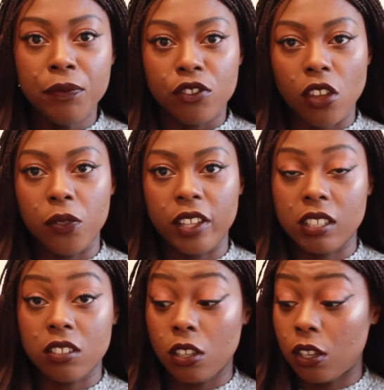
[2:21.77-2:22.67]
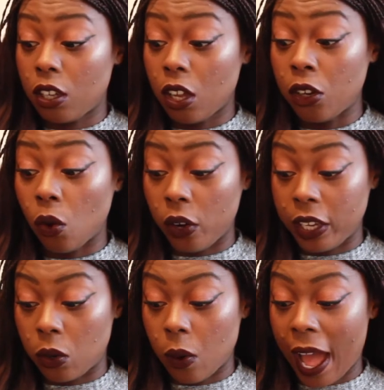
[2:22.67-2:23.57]
So this is an
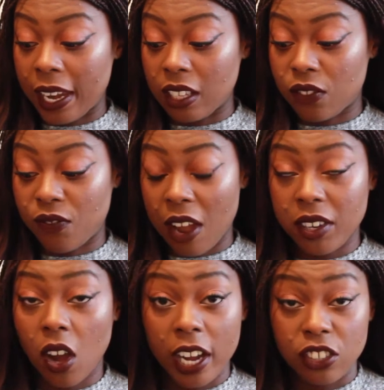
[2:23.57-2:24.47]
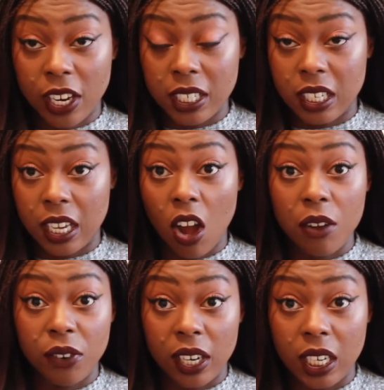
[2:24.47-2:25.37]
oil, and it's very hydrating. I
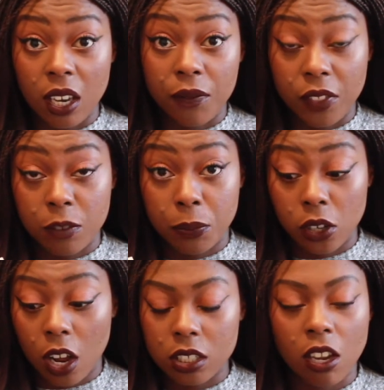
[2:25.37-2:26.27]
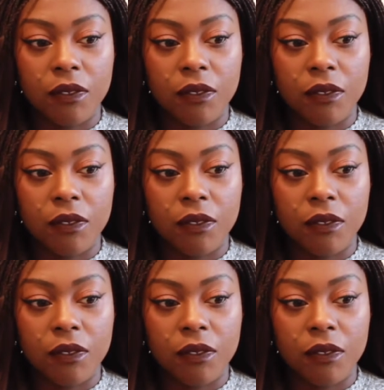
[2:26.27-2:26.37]
really love this product.